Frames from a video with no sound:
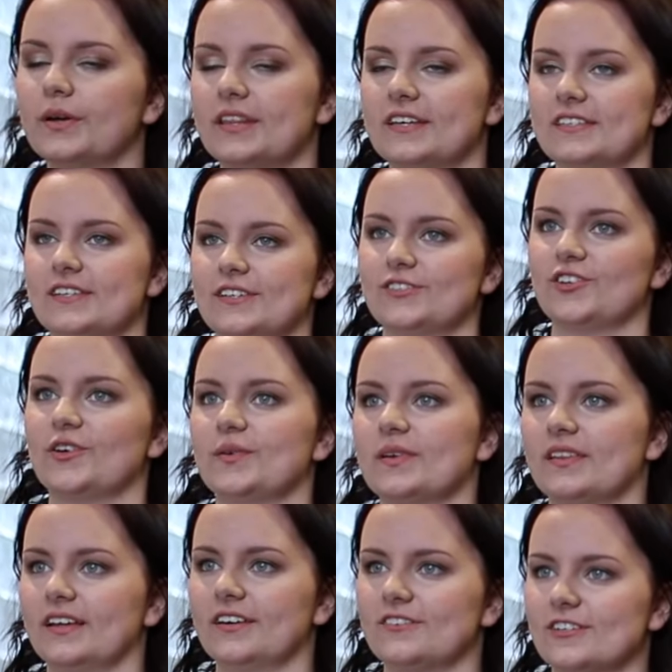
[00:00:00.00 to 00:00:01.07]
with his history
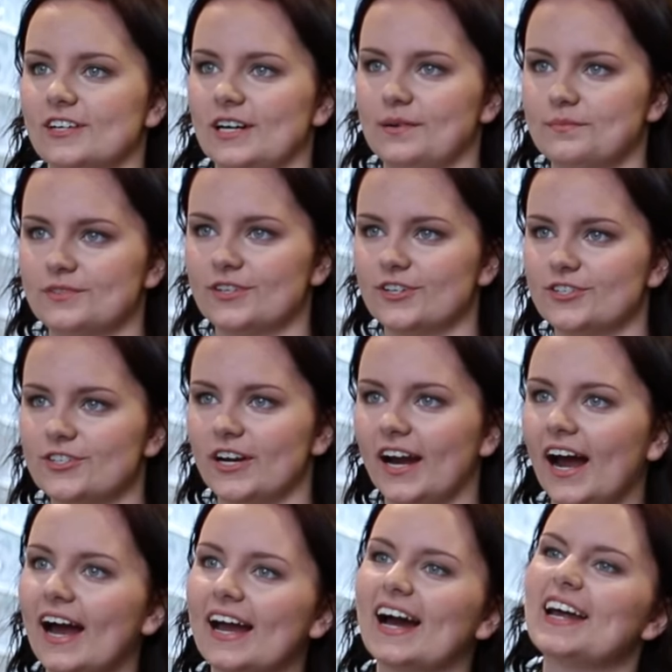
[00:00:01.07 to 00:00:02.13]
with laser gum
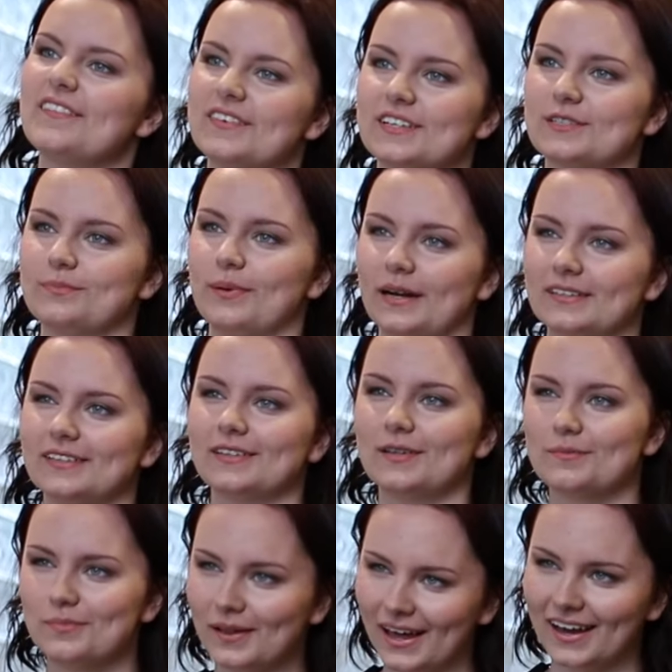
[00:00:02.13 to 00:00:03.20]
surgery, I kind of expected
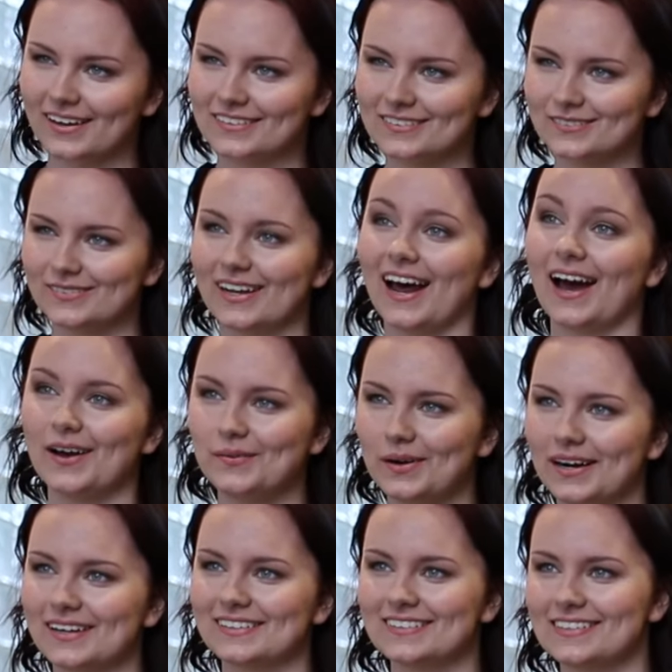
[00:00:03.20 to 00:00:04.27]
the plaques when I
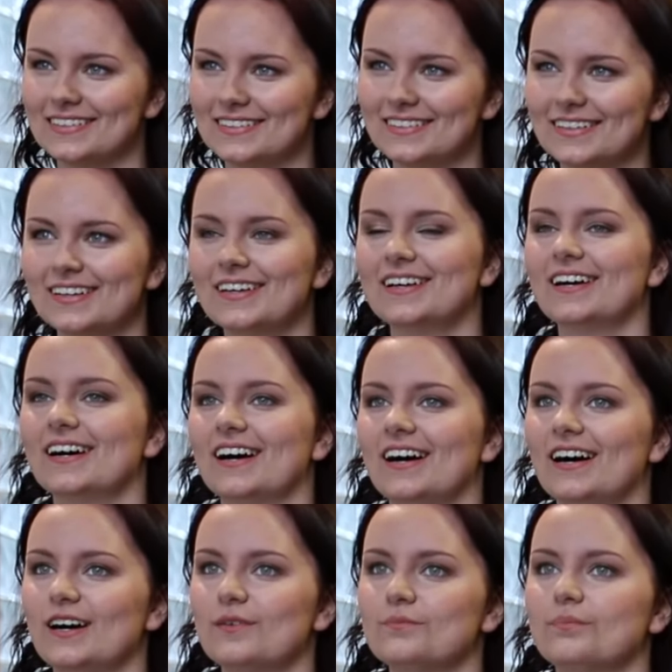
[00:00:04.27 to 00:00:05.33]
walked in.
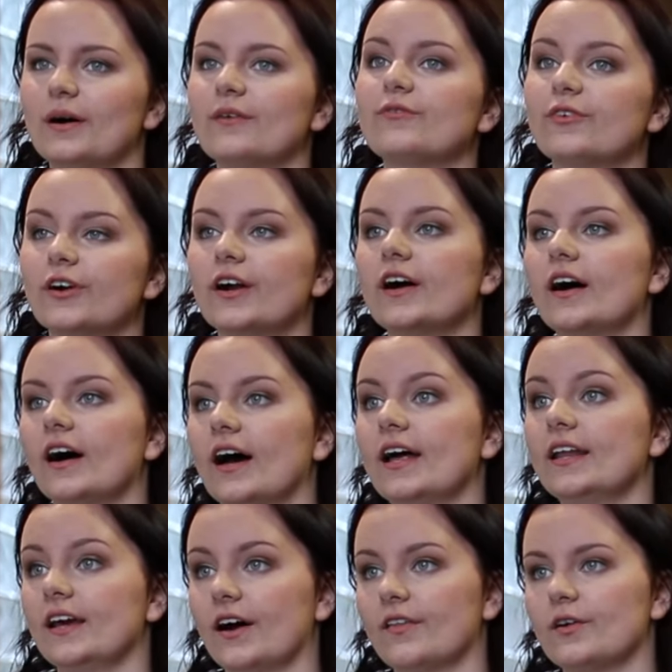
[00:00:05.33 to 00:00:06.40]
Um, but for
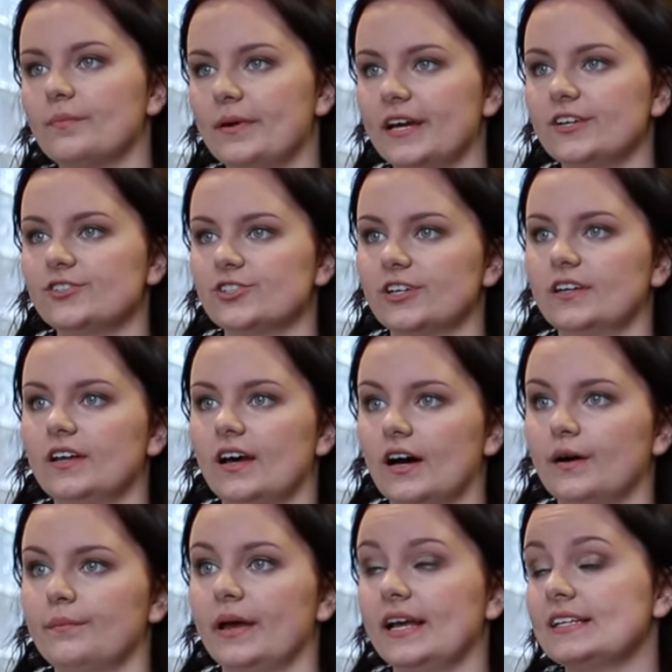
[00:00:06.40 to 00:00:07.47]
any other patient,
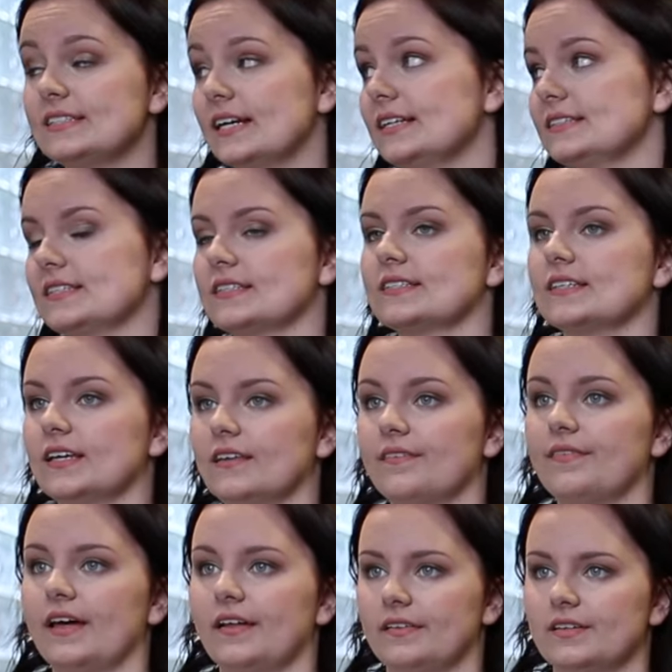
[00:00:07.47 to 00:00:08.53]
um, it's nice to see
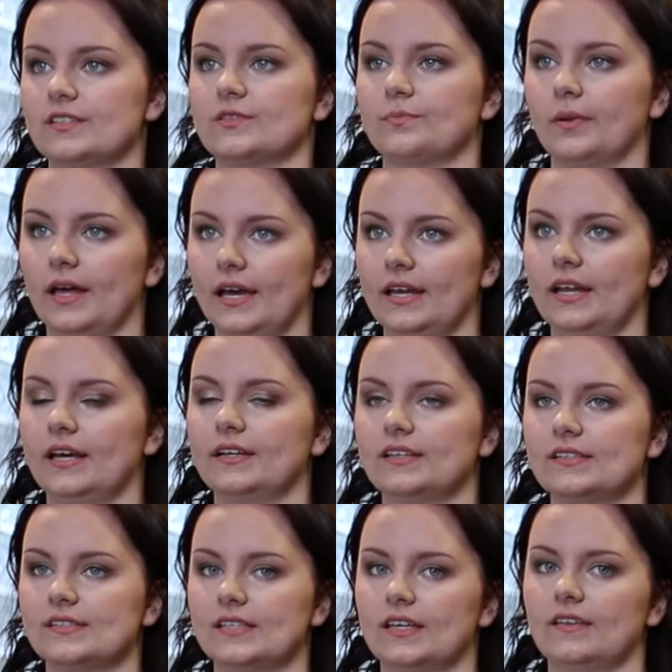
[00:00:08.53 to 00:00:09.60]
that displayed and
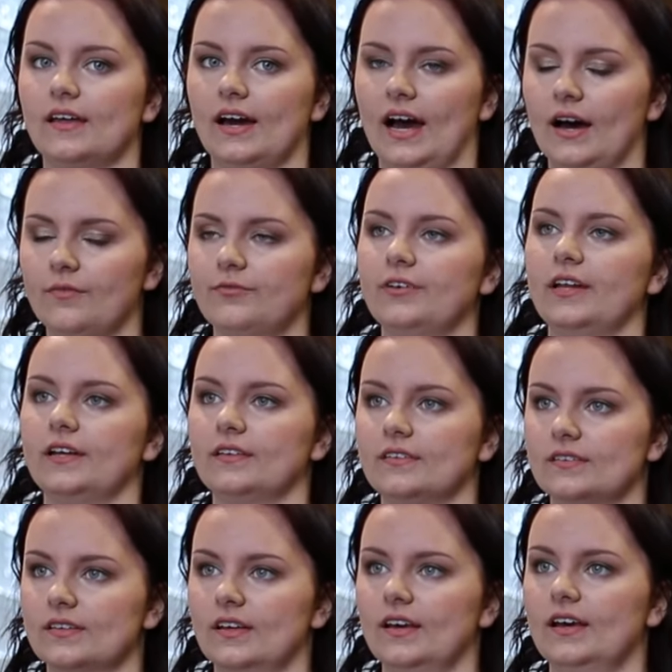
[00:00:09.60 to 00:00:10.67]
to see the
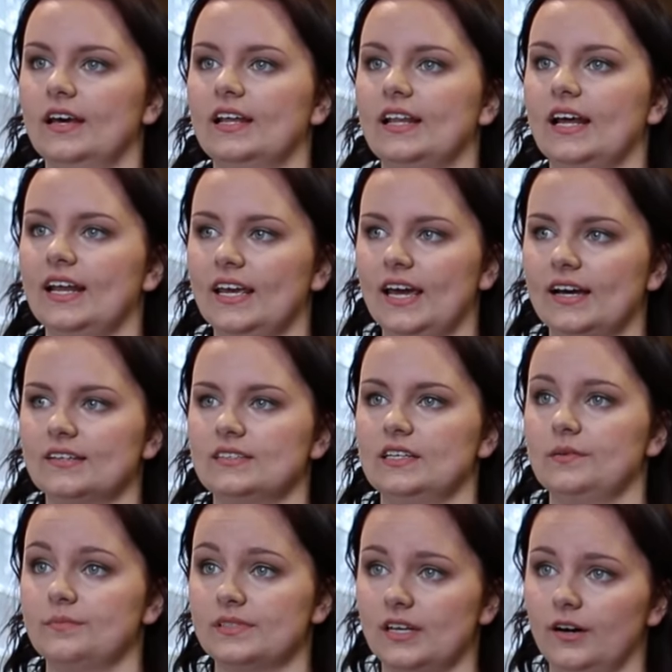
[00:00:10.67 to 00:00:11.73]
confidence that he has in
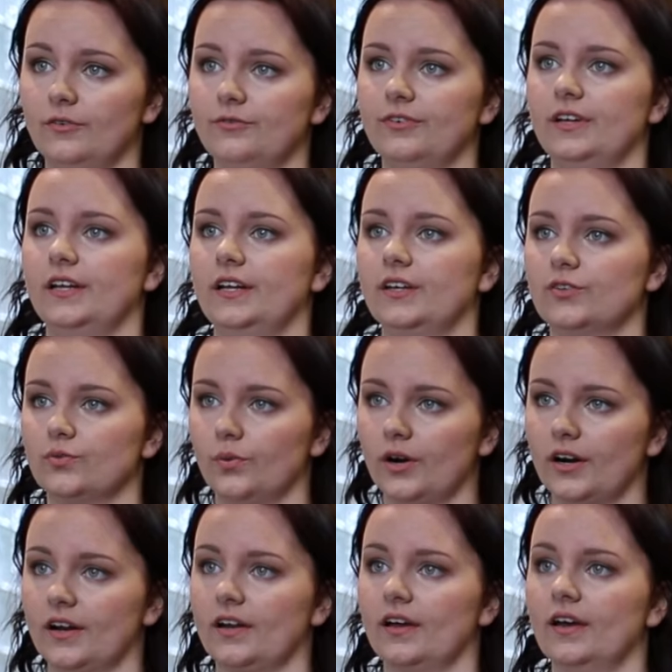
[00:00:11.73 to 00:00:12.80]
himself and in his
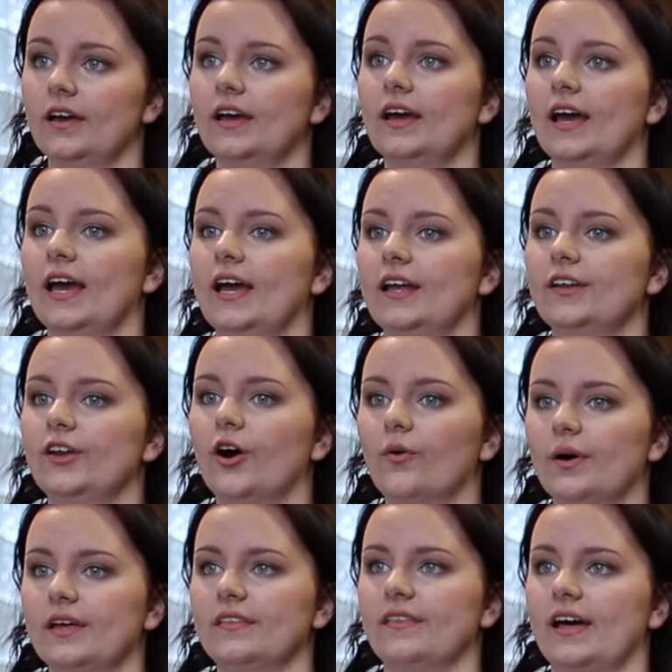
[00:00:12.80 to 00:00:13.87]
work, and
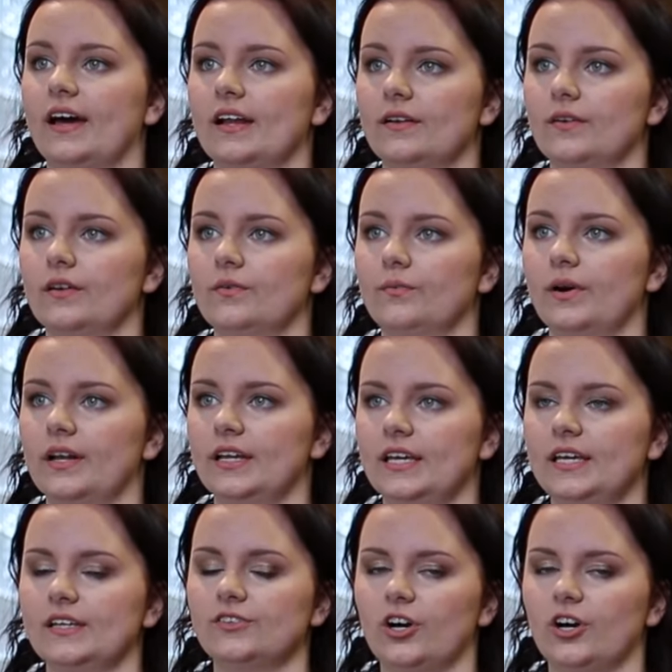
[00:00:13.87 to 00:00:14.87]
knowing that when he